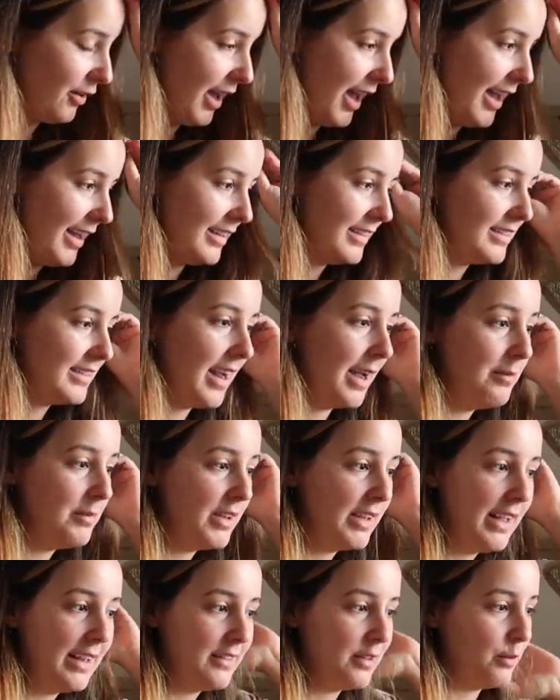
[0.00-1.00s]
Okay, it's time
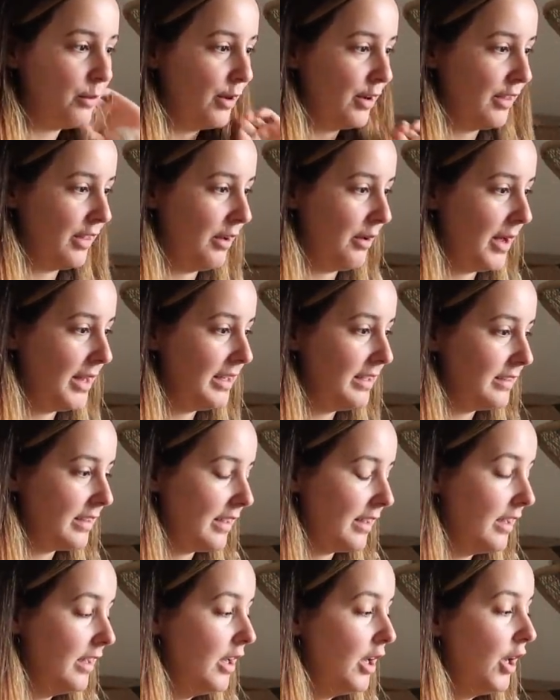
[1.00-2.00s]
to get to work though. I need
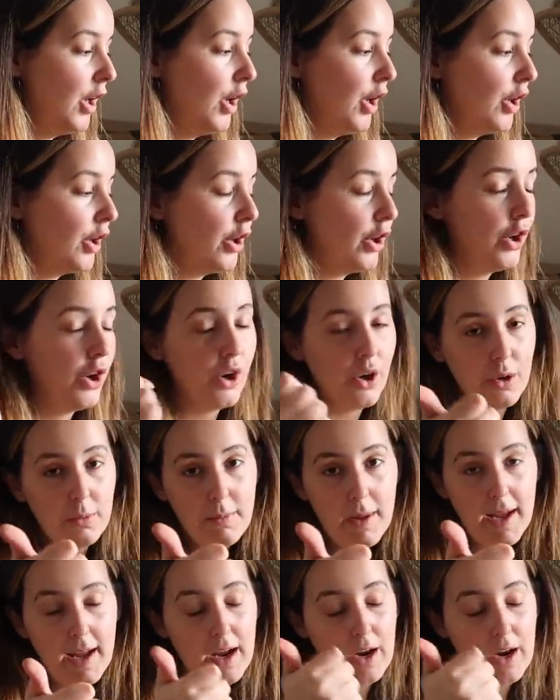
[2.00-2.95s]
to curl my